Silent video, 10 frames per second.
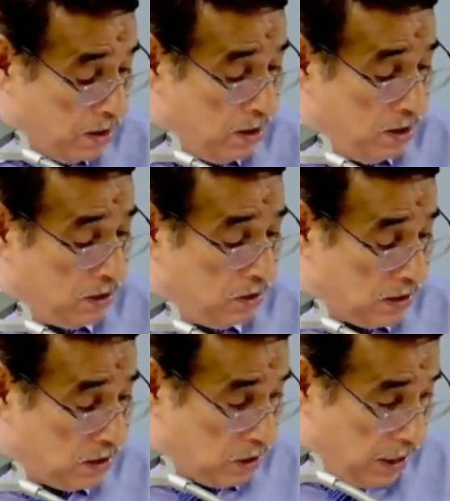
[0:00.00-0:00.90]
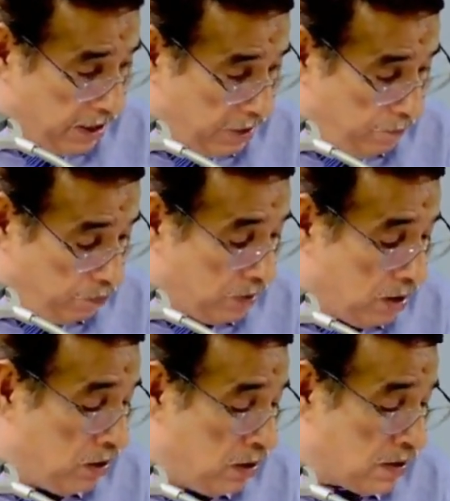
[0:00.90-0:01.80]
this time
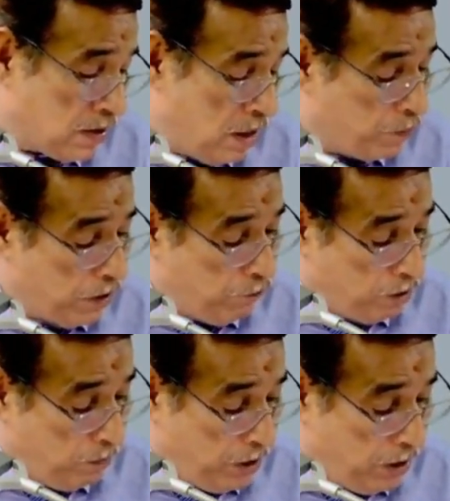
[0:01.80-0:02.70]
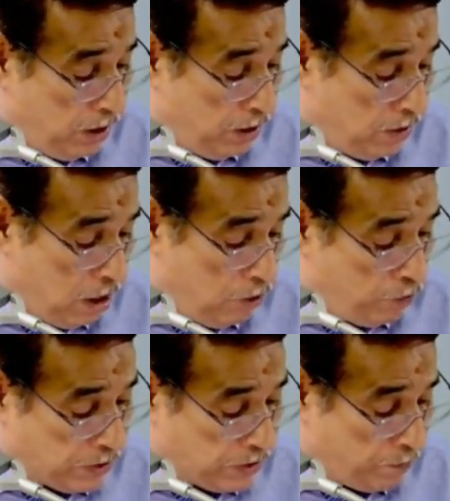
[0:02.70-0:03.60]
this company will be
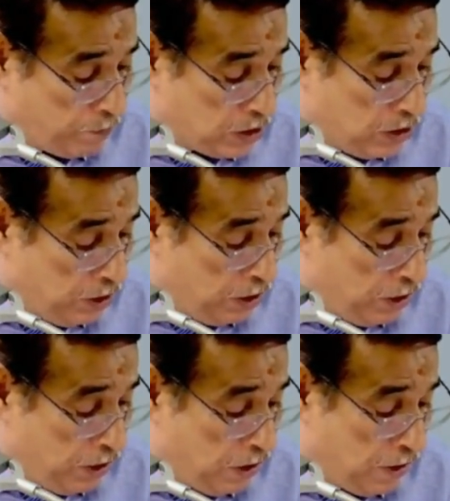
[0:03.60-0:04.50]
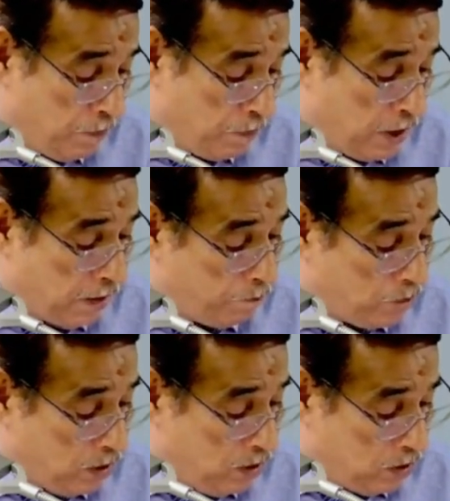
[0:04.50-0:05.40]
our subsidiary company.
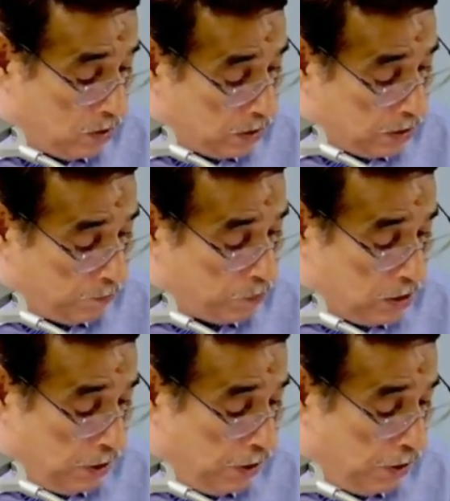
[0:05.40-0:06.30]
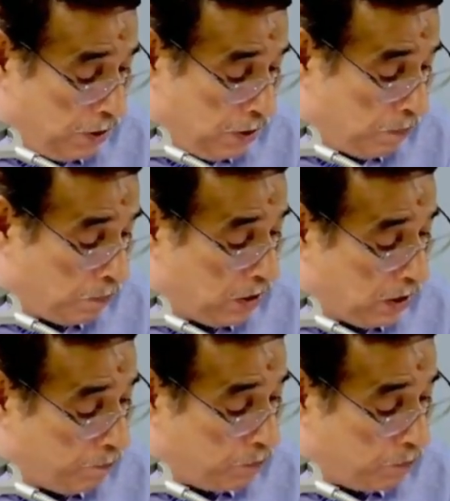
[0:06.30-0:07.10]
Subsidiary company.